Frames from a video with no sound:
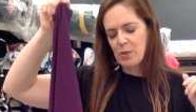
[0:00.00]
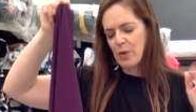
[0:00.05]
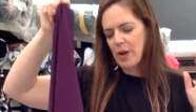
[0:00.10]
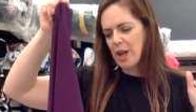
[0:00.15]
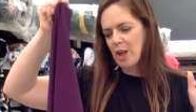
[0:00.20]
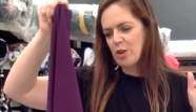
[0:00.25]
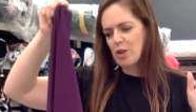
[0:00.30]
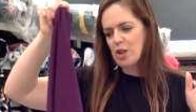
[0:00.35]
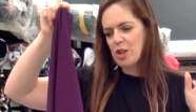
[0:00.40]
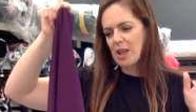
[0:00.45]

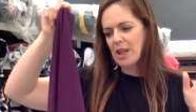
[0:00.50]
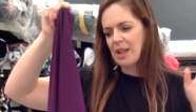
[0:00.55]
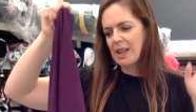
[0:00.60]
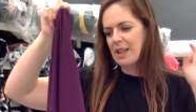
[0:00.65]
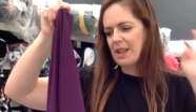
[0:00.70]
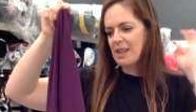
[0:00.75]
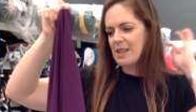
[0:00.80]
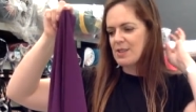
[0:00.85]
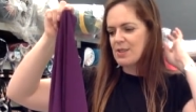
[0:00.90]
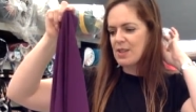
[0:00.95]
Rayon
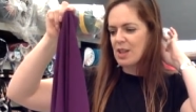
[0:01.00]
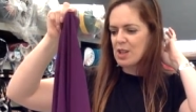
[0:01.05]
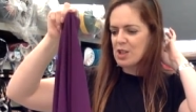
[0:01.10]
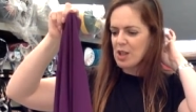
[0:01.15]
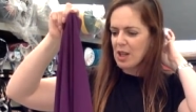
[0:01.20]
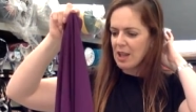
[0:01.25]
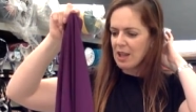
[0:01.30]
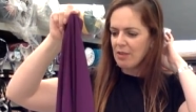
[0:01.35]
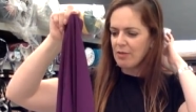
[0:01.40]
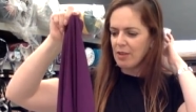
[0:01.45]
challis is such
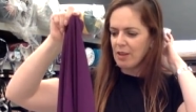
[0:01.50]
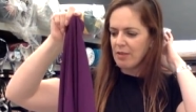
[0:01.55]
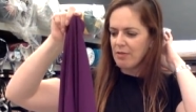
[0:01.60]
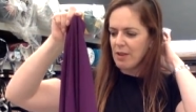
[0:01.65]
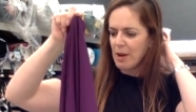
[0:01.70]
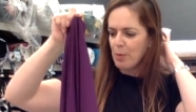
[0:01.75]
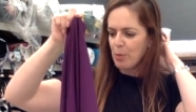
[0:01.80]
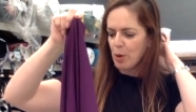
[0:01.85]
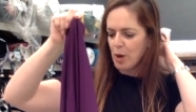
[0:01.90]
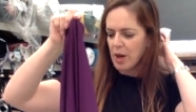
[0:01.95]
a lovely
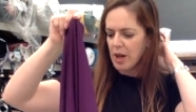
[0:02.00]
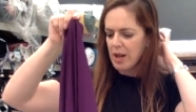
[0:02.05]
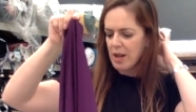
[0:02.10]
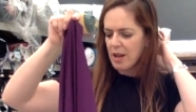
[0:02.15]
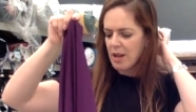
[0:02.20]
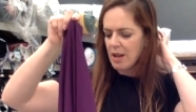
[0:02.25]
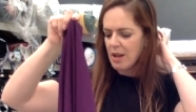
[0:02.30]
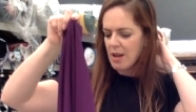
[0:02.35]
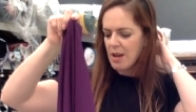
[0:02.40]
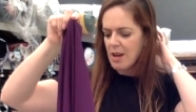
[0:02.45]

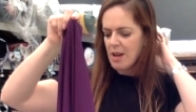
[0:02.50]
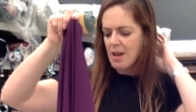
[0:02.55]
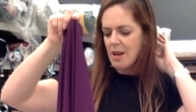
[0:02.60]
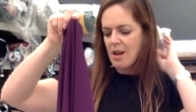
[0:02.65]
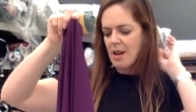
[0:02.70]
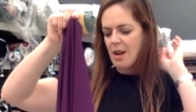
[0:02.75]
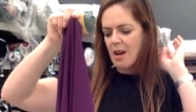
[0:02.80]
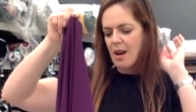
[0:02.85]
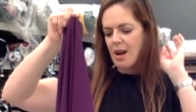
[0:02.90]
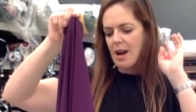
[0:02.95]
fabric.
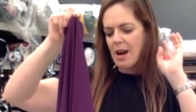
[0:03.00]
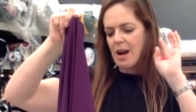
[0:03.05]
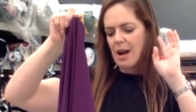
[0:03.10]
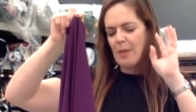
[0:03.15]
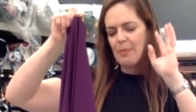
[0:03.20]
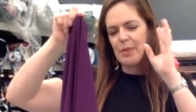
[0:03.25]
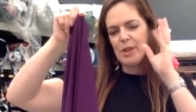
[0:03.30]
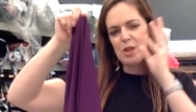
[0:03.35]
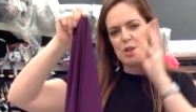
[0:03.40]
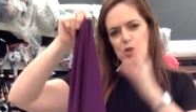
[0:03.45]

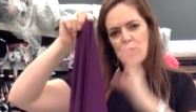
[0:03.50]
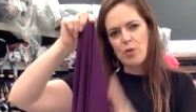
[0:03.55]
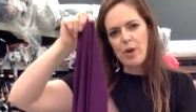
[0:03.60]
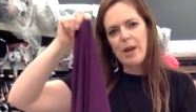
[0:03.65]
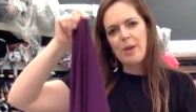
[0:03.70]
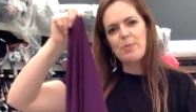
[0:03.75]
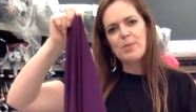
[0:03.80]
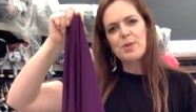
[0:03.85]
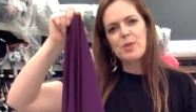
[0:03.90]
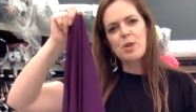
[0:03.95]
It
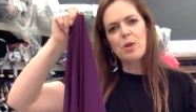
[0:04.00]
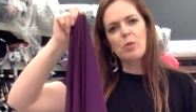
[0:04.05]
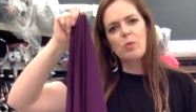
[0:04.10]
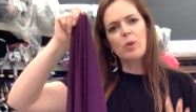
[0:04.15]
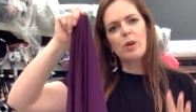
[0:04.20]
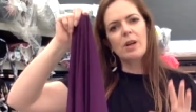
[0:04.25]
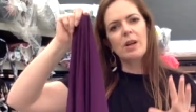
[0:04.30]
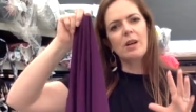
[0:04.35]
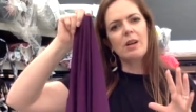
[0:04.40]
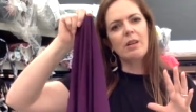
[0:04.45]
drapes so
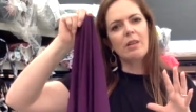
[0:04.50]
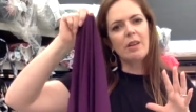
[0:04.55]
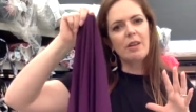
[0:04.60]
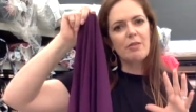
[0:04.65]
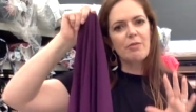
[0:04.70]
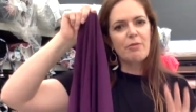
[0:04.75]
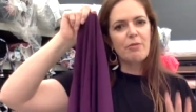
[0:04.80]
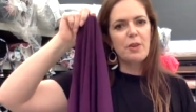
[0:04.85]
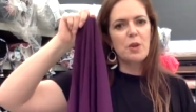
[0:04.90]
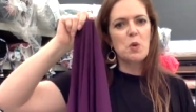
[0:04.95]
well, it
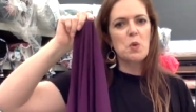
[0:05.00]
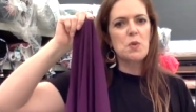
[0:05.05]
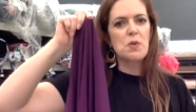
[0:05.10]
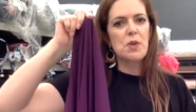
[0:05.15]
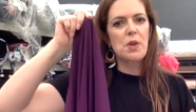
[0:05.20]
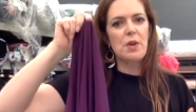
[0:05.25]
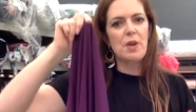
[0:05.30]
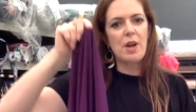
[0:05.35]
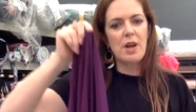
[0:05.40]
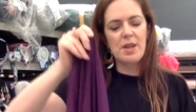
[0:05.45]
feels
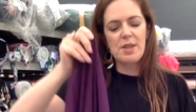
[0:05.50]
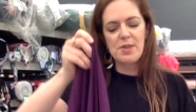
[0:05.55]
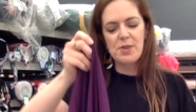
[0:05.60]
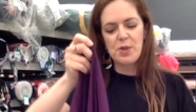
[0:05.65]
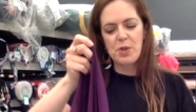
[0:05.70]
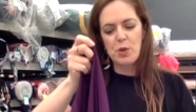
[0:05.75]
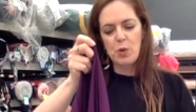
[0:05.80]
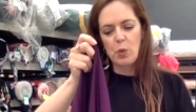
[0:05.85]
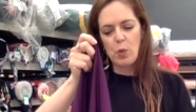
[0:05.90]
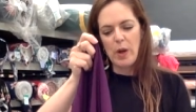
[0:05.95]
so nice
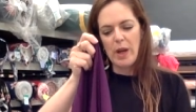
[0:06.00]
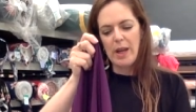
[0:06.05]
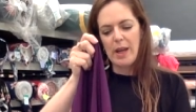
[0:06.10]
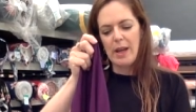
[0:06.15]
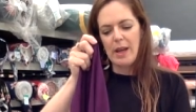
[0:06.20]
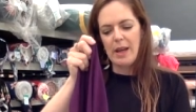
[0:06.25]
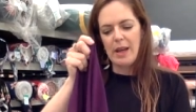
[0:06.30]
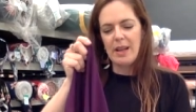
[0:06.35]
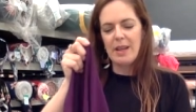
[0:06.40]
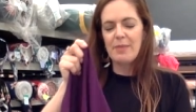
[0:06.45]
to
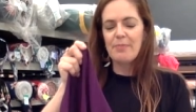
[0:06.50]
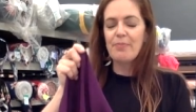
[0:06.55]
wear.